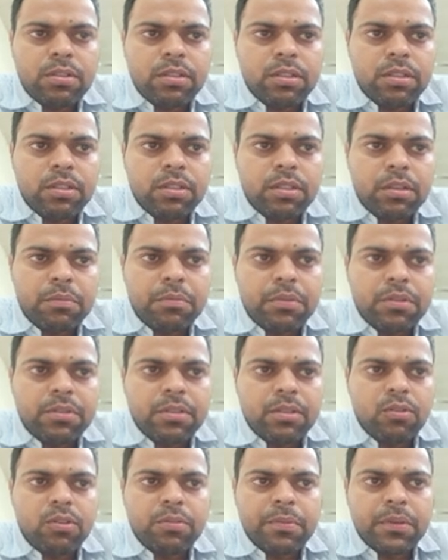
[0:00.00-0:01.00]

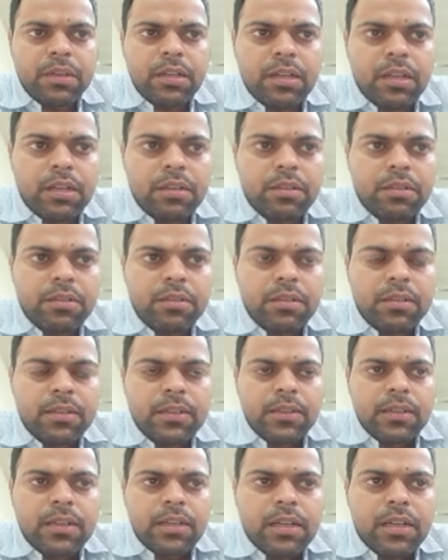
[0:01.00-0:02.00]
sub-district hospitals
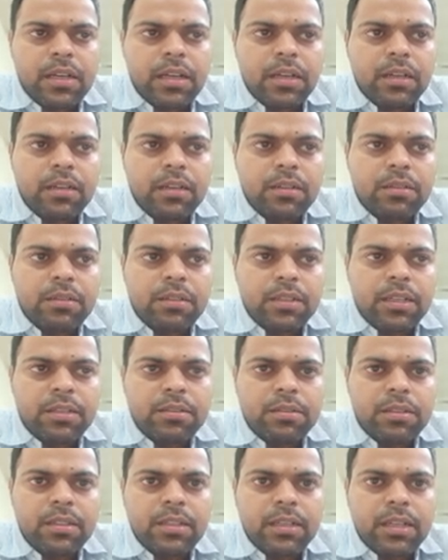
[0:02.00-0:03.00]
and
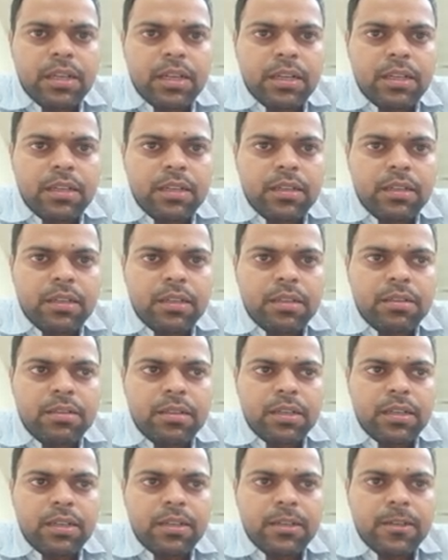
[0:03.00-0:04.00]
CSC and
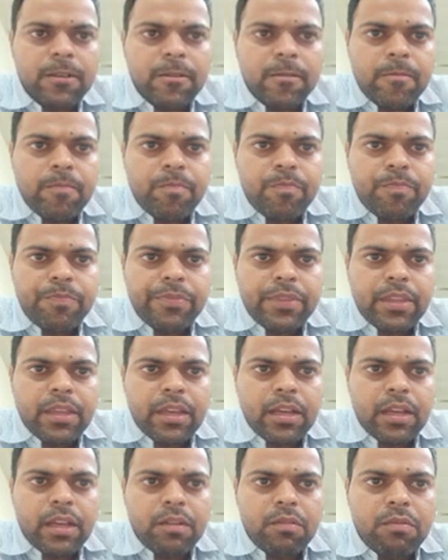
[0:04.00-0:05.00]
state,
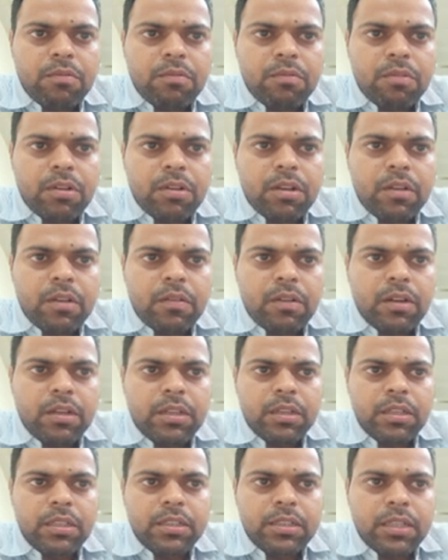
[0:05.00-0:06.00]
and 1 award
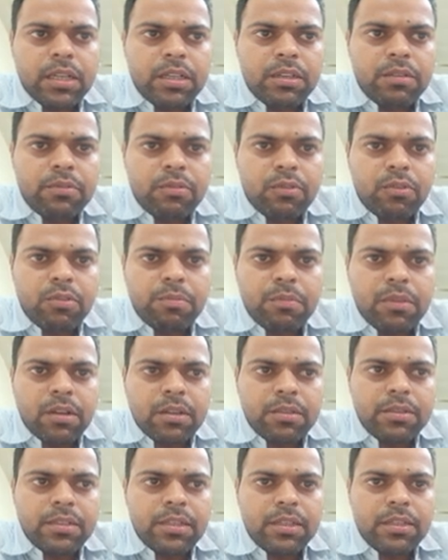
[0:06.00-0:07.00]
in each category for small
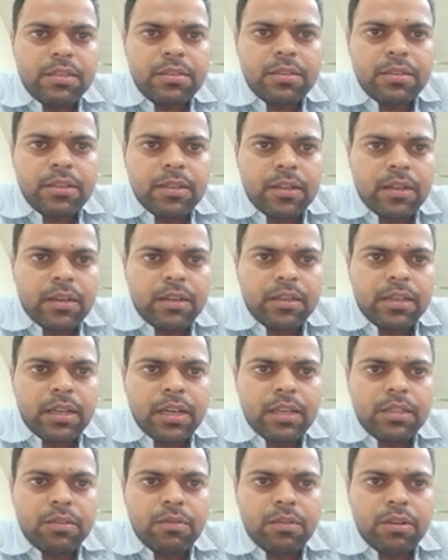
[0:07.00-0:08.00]
states, and
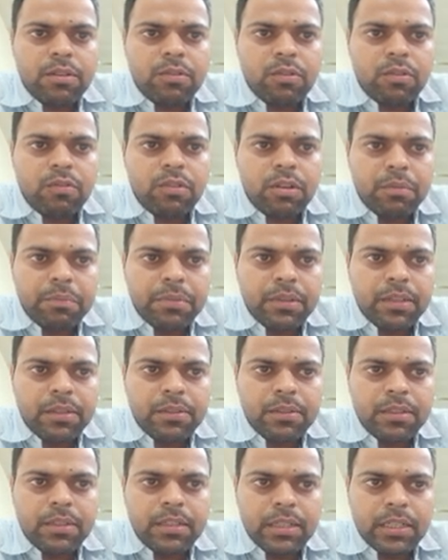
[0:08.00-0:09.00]
cash award for 1
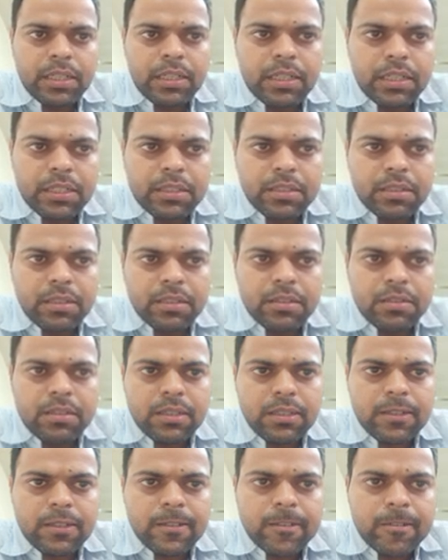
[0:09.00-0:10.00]
PSC in each
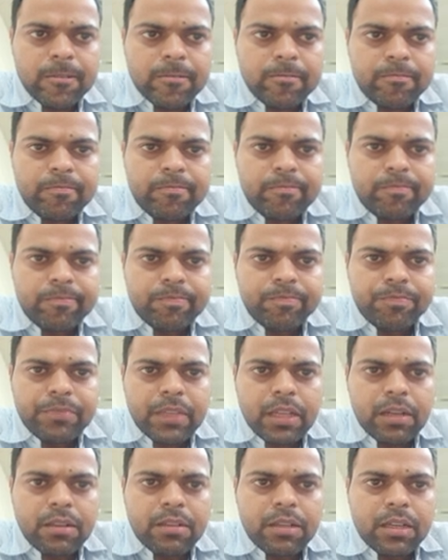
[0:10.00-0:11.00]
district,
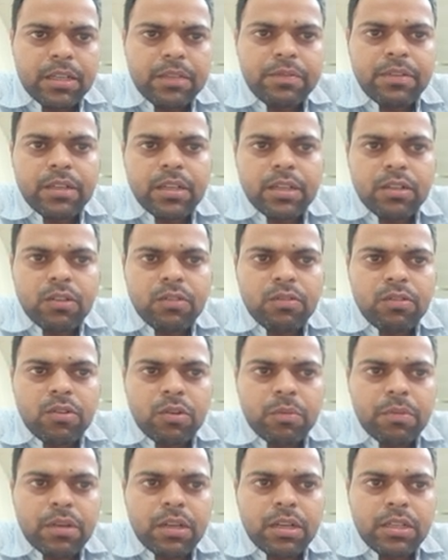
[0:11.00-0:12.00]
and certificate of
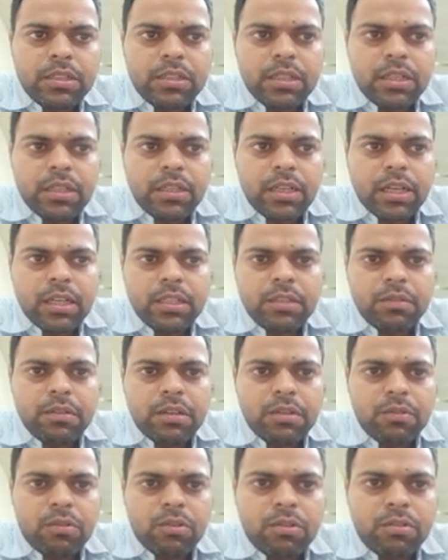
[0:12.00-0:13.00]
commendation and cash award
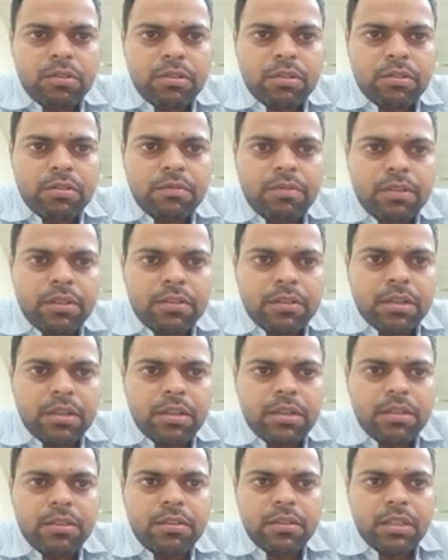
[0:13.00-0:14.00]
for
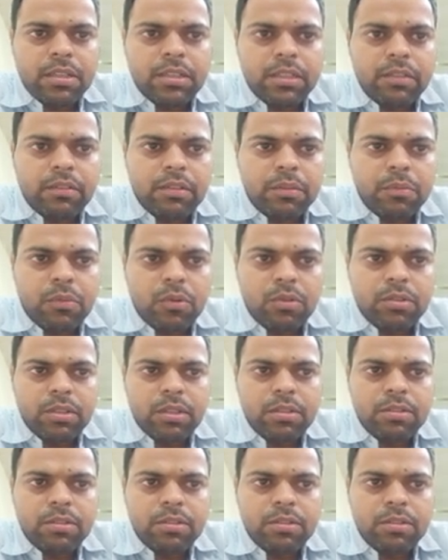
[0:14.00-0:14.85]
facilities achieving more than